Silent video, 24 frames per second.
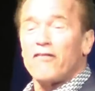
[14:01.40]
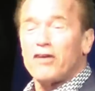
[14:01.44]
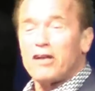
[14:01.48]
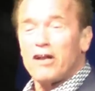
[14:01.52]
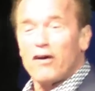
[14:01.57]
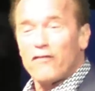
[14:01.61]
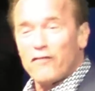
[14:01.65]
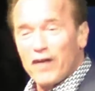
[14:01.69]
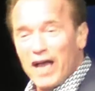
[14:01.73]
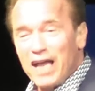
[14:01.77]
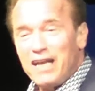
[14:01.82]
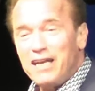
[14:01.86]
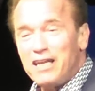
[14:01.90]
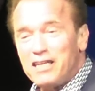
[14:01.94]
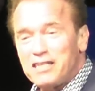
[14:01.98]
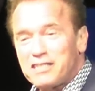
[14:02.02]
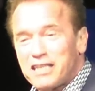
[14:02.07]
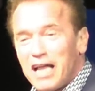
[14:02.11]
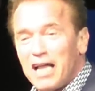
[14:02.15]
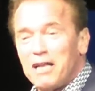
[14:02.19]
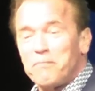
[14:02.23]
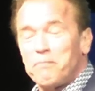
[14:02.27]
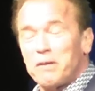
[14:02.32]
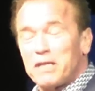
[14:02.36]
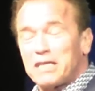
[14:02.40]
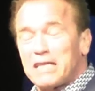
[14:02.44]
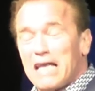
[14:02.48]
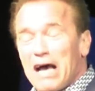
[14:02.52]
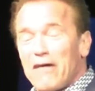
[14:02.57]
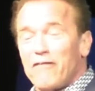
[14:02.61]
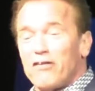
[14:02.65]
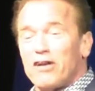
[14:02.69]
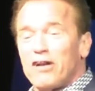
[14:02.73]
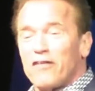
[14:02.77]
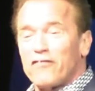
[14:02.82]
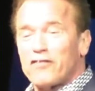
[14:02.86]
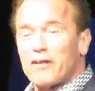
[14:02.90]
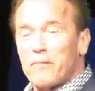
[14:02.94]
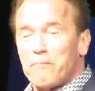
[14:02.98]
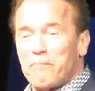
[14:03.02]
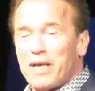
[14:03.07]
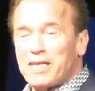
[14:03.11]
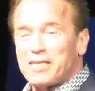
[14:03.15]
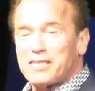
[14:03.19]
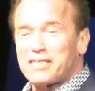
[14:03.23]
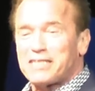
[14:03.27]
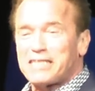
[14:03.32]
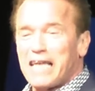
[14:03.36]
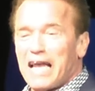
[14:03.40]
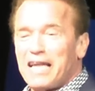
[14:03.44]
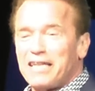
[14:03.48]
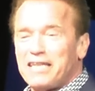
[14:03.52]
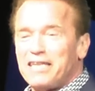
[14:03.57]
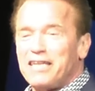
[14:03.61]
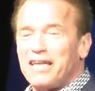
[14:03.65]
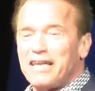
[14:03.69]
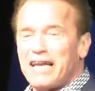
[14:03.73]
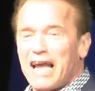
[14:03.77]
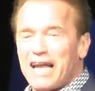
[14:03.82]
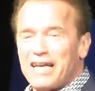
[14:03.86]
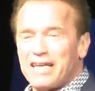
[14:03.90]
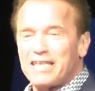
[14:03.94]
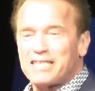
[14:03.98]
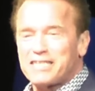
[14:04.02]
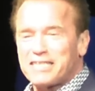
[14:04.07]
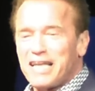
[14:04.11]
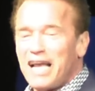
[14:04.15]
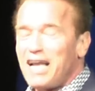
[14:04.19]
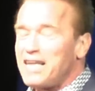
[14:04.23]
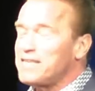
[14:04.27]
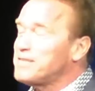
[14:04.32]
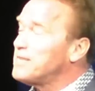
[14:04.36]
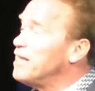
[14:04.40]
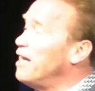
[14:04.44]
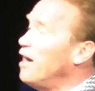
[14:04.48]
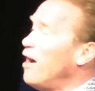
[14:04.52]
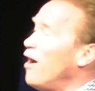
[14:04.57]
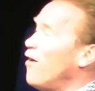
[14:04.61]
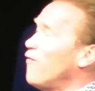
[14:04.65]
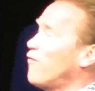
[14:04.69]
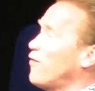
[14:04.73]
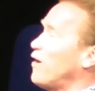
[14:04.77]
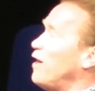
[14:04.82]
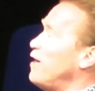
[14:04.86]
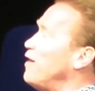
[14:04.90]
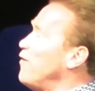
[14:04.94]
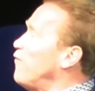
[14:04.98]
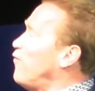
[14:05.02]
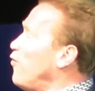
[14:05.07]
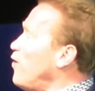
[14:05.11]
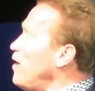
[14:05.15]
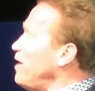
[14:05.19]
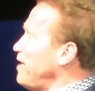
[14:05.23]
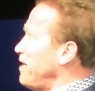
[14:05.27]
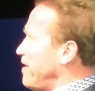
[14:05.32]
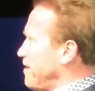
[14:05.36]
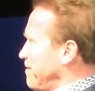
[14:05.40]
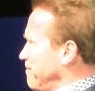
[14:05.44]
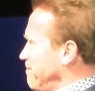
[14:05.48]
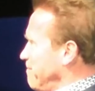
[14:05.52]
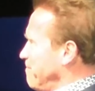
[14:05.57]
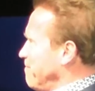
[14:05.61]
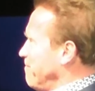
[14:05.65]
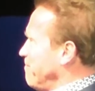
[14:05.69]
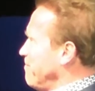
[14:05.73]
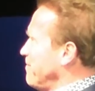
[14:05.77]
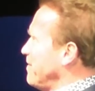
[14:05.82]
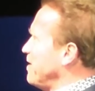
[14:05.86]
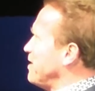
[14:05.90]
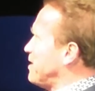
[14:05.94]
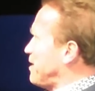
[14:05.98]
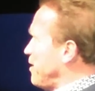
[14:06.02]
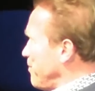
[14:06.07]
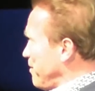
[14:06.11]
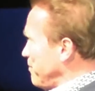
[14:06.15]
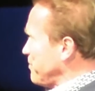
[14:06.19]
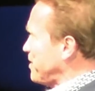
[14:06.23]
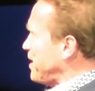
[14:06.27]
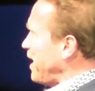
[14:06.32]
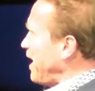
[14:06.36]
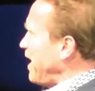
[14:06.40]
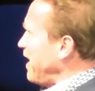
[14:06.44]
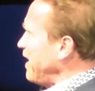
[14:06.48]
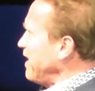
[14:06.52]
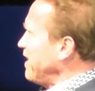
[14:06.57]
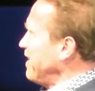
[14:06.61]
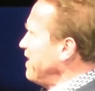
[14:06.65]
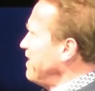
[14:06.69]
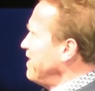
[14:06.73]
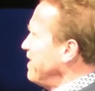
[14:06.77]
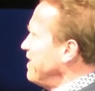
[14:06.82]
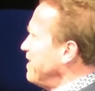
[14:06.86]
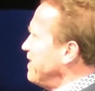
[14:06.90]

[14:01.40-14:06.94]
governor of any state, but governor of the best state in the United States, of California. You see what I'm saying?